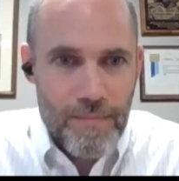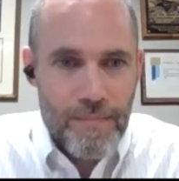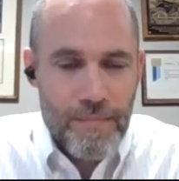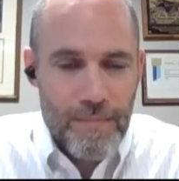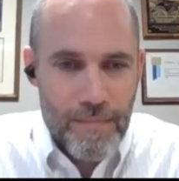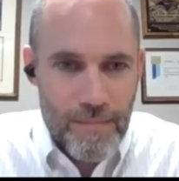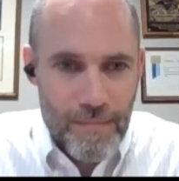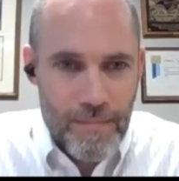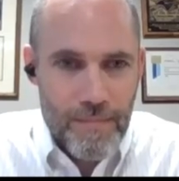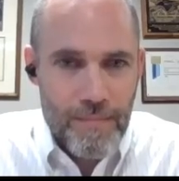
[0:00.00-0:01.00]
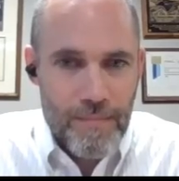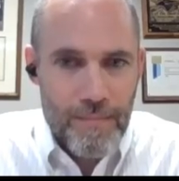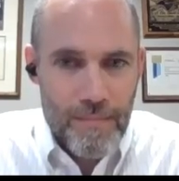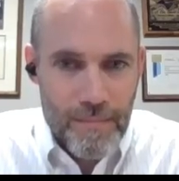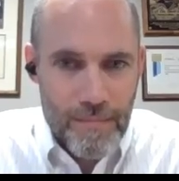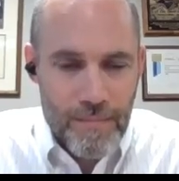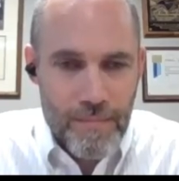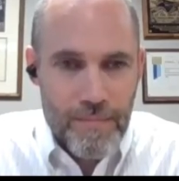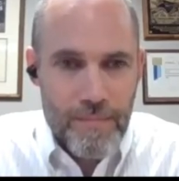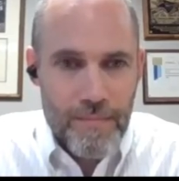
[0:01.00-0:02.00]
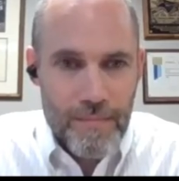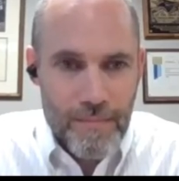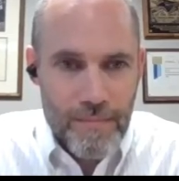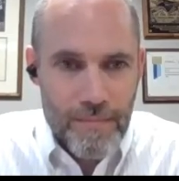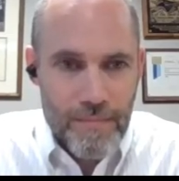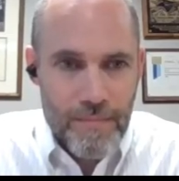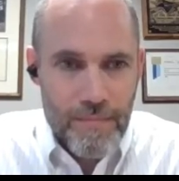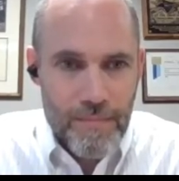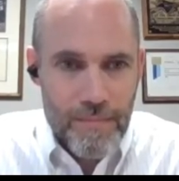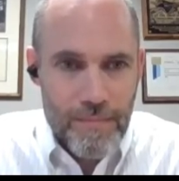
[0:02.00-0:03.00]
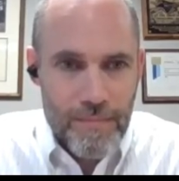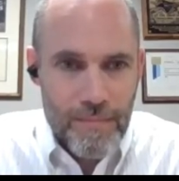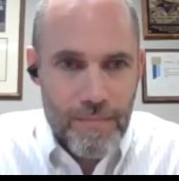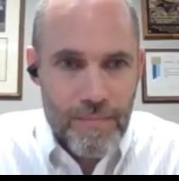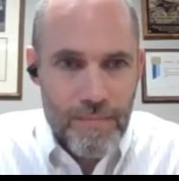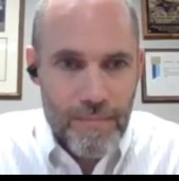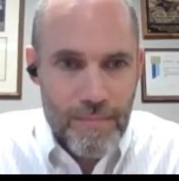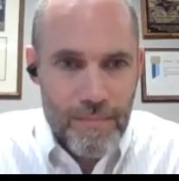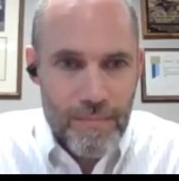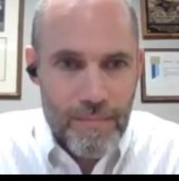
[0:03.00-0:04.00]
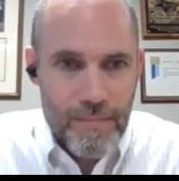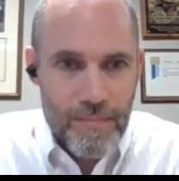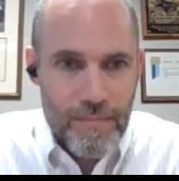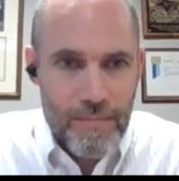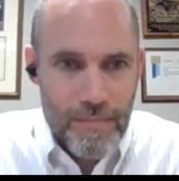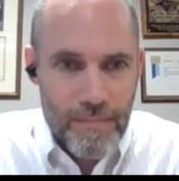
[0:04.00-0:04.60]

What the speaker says: This person isn't speaking.